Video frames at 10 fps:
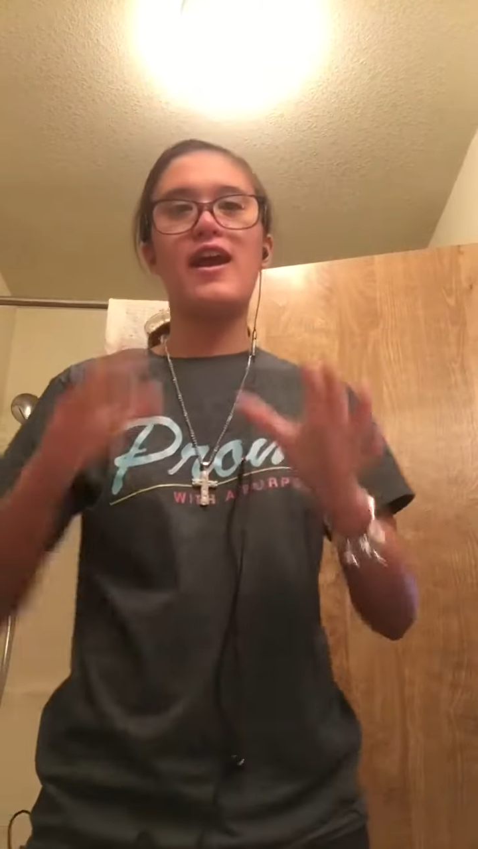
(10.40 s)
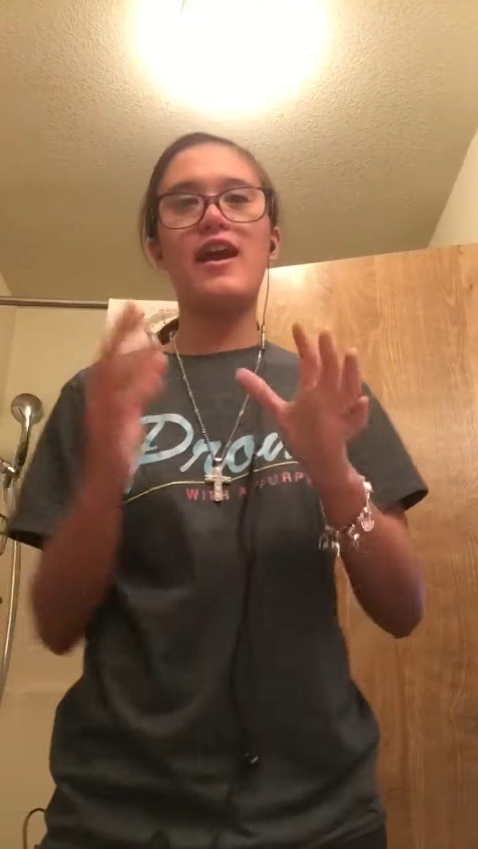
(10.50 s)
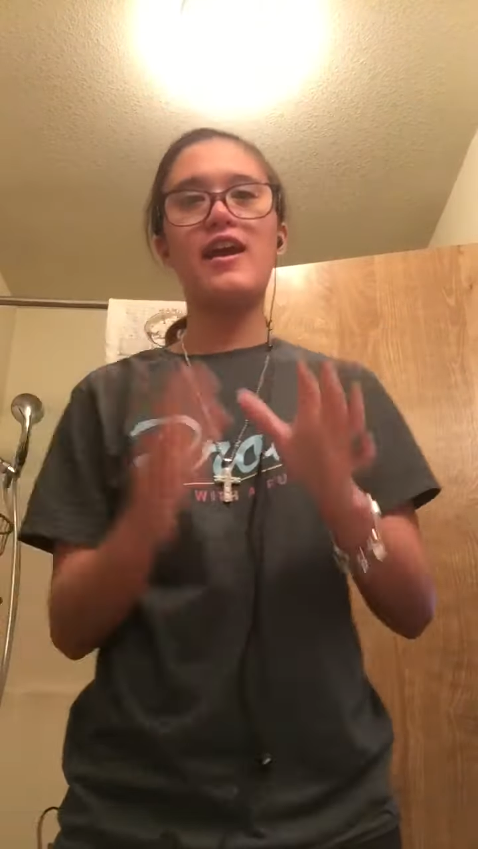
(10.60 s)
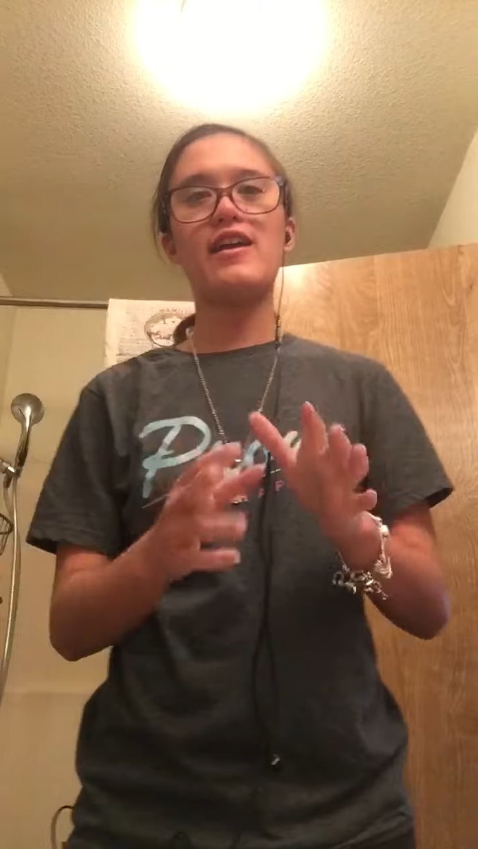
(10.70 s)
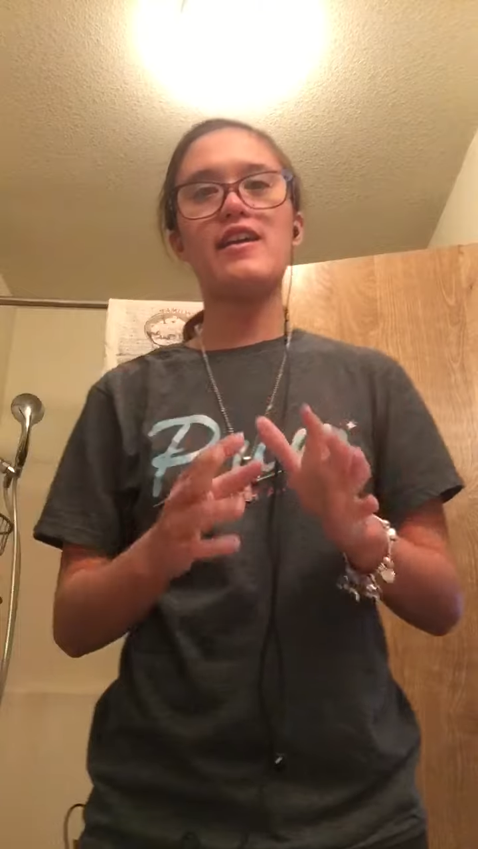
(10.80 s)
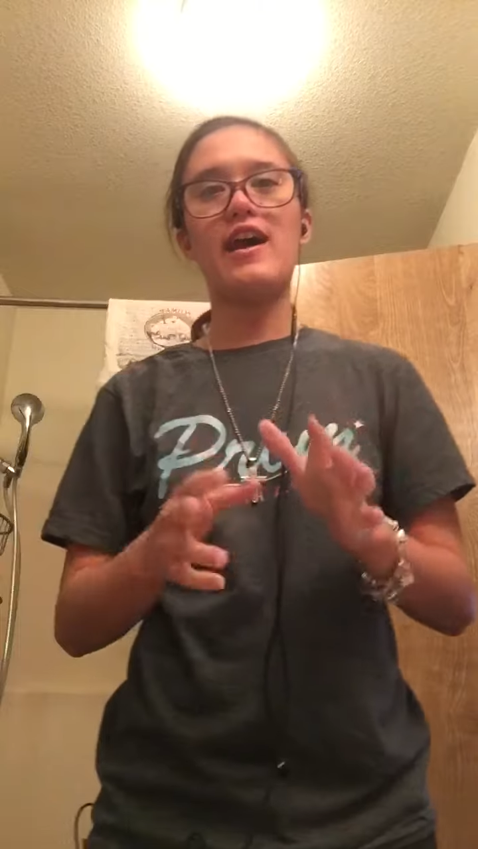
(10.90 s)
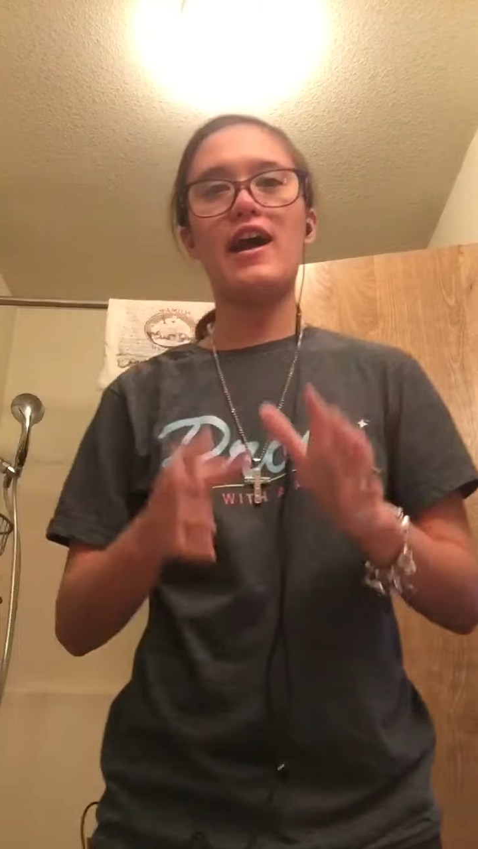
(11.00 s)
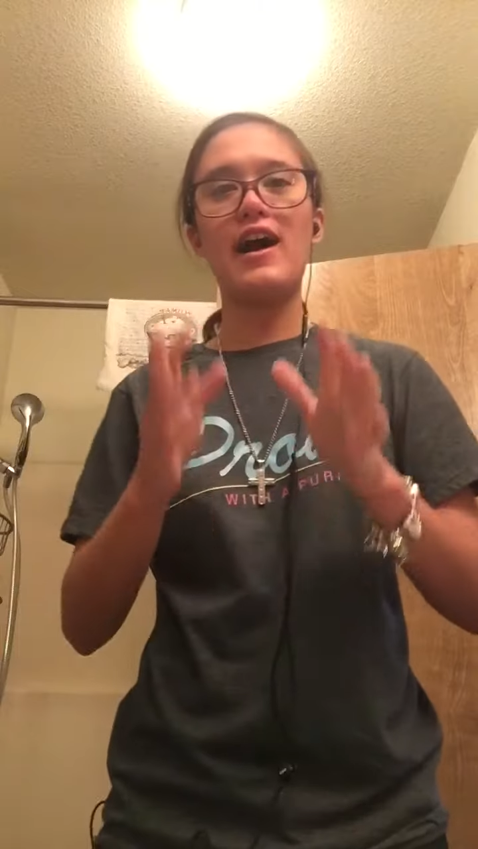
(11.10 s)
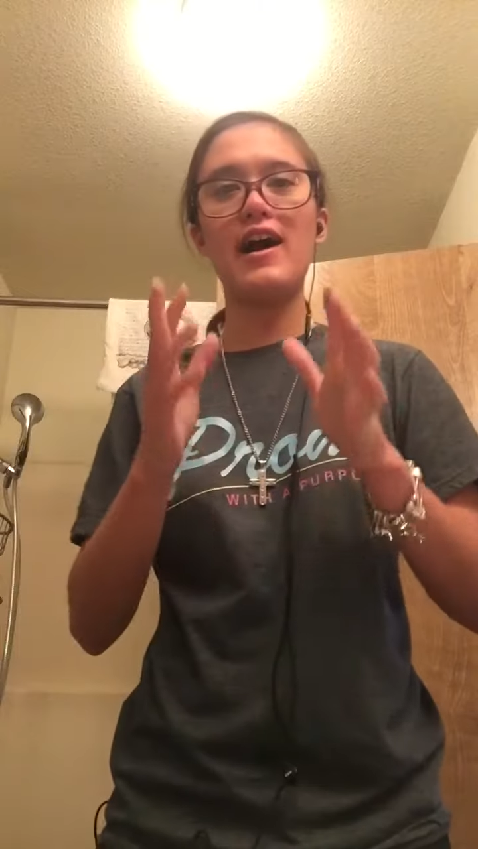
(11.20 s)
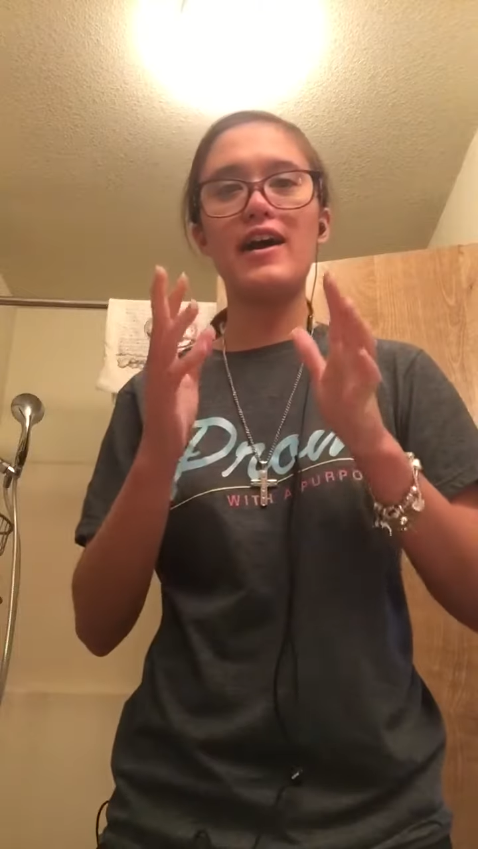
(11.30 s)
and
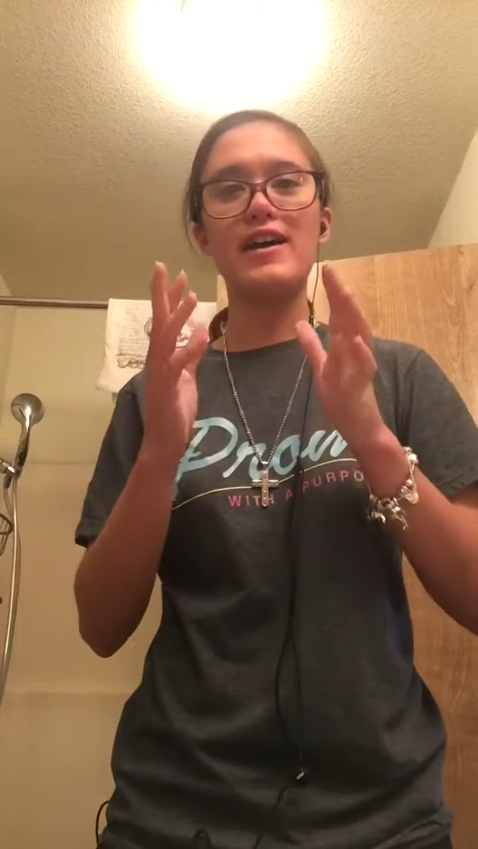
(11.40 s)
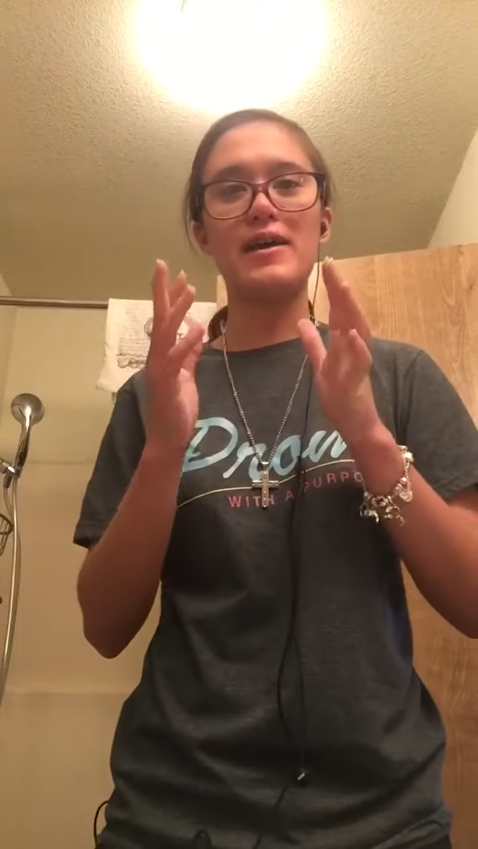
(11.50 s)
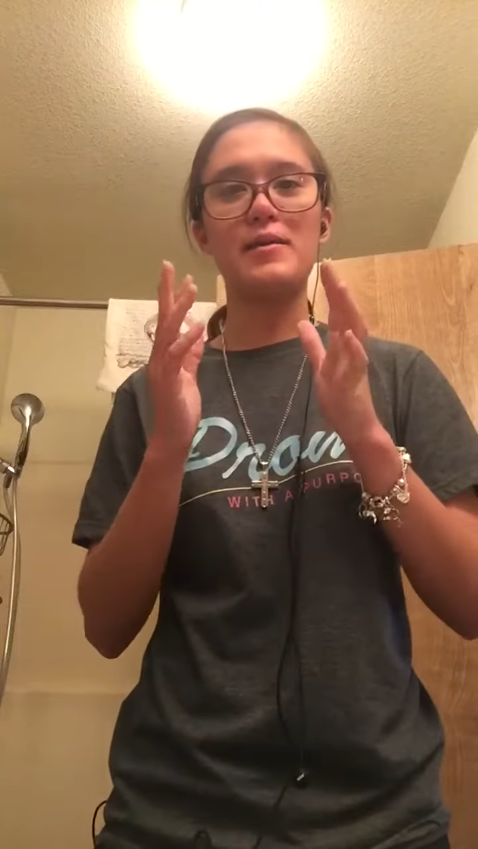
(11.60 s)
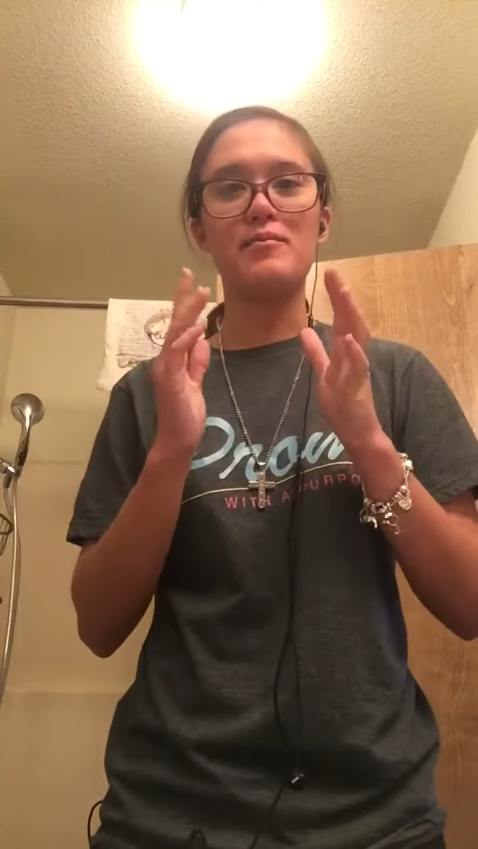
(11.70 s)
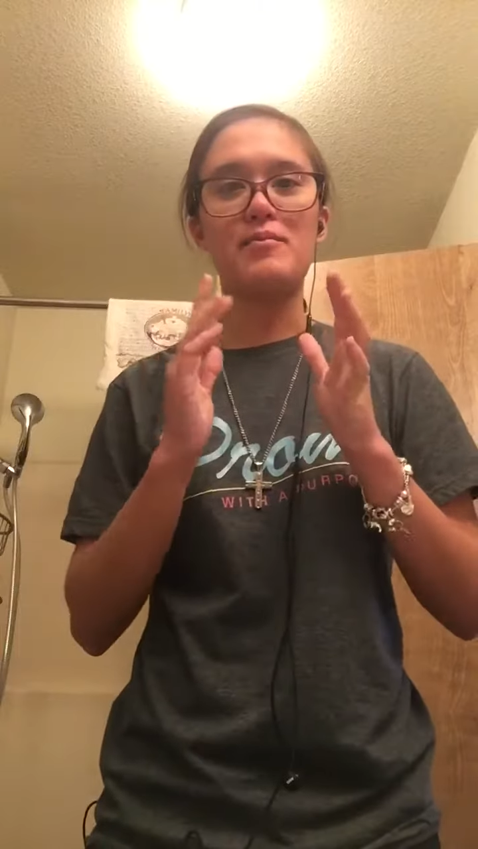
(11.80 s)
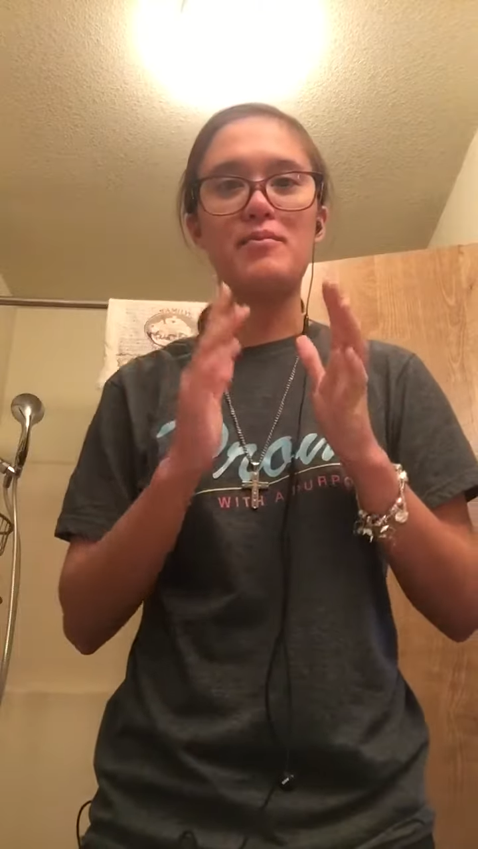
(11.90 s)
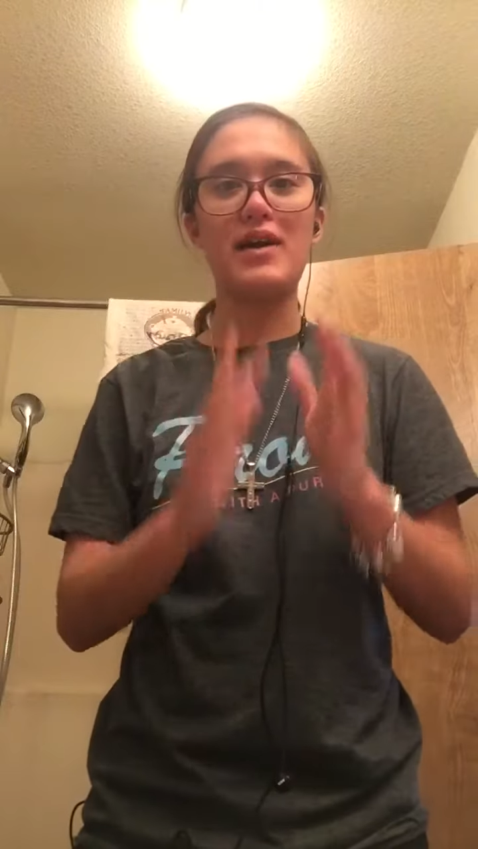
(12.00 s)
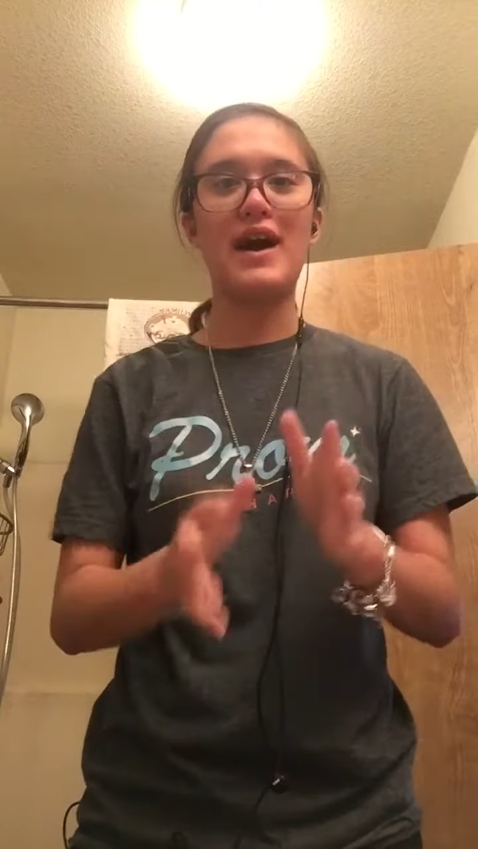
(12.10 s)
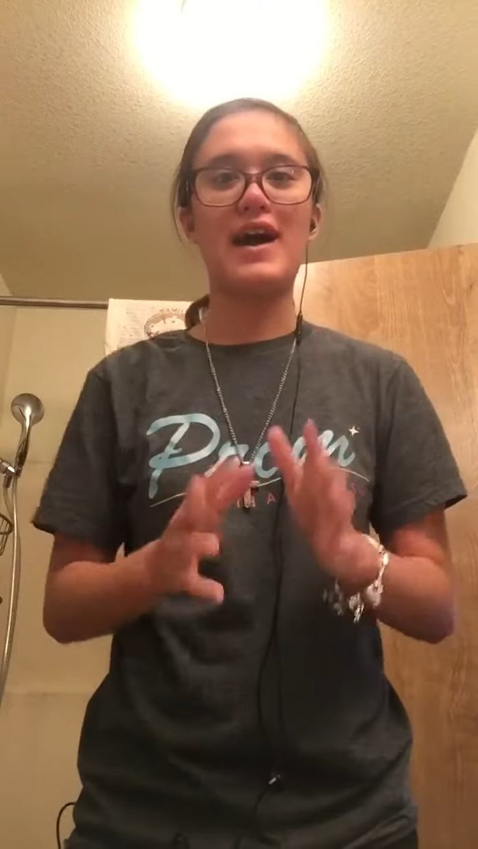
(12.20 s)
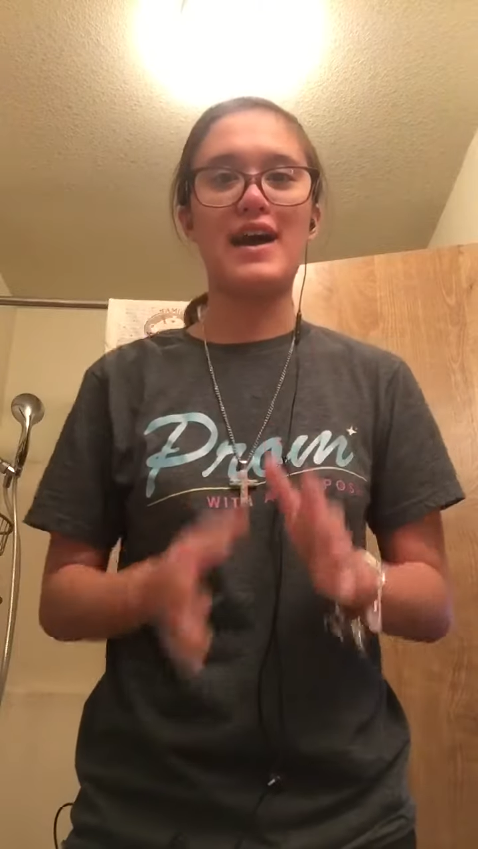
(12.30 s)
I am
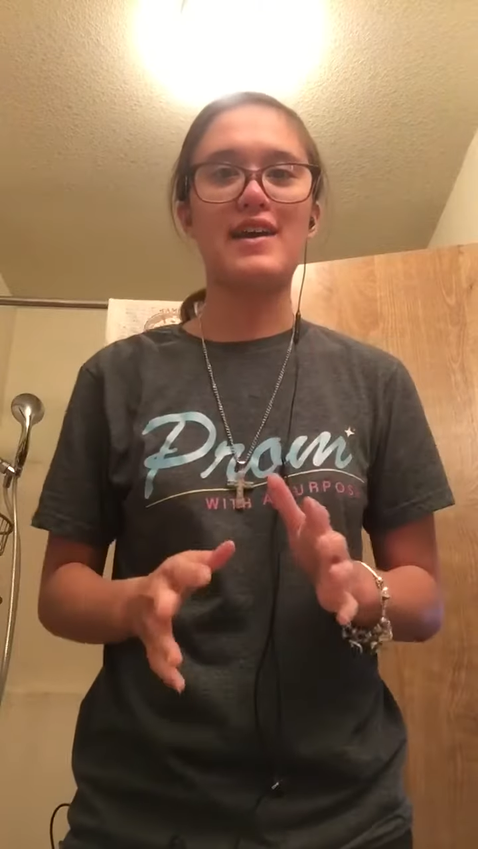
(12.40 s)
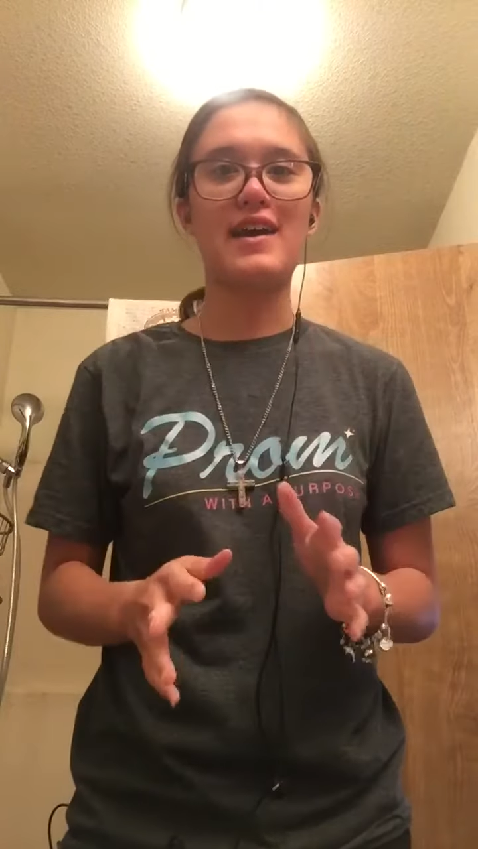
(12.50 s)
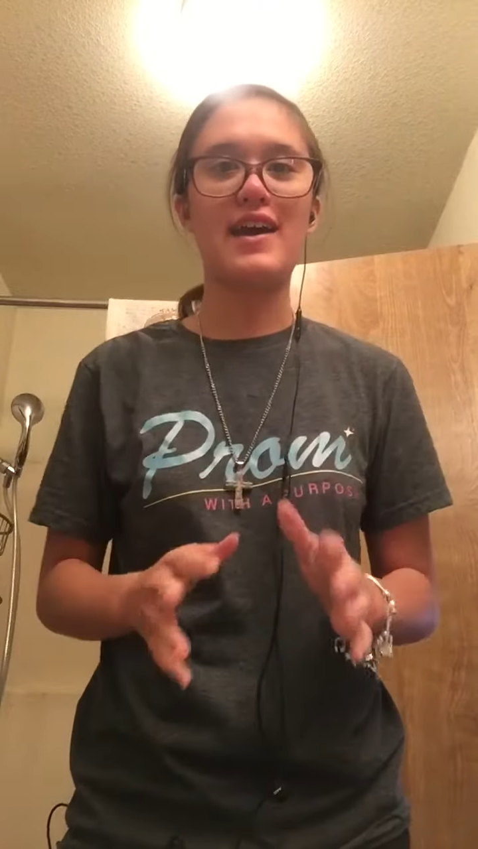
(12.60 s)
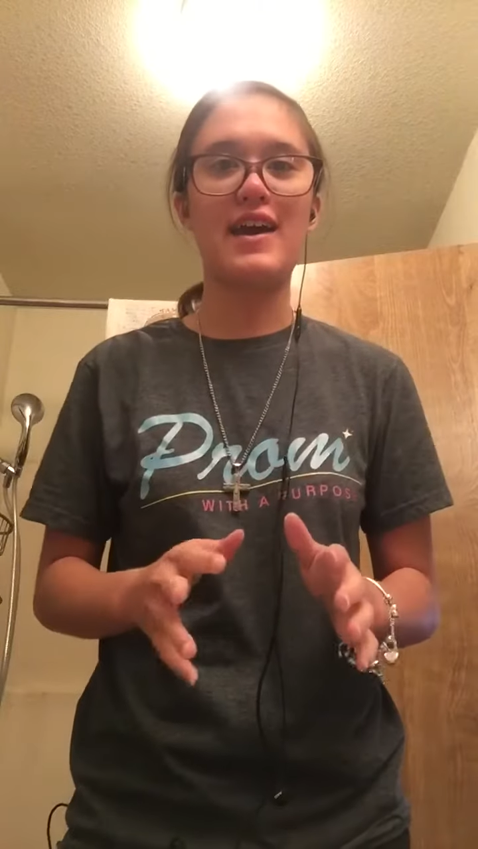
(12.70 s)
back